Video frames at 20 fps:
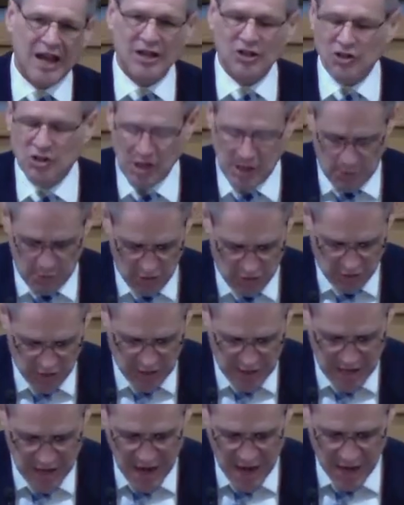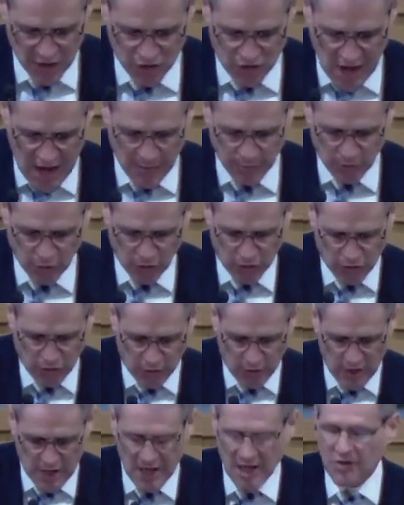Timothy chapter
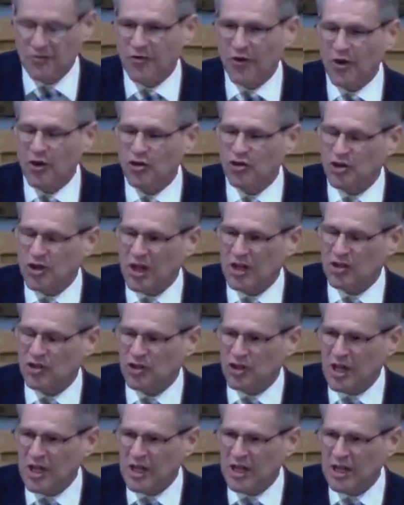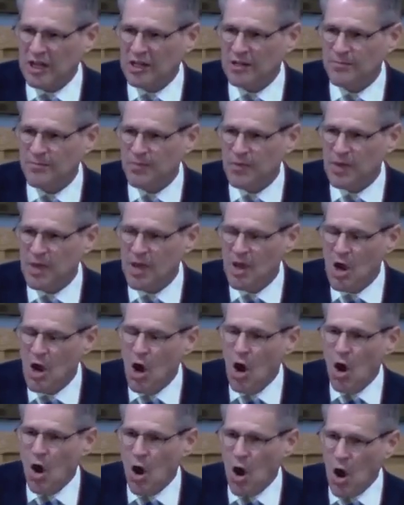3 and verse 16.
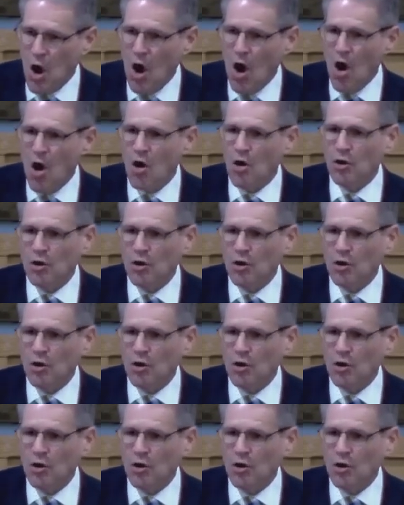All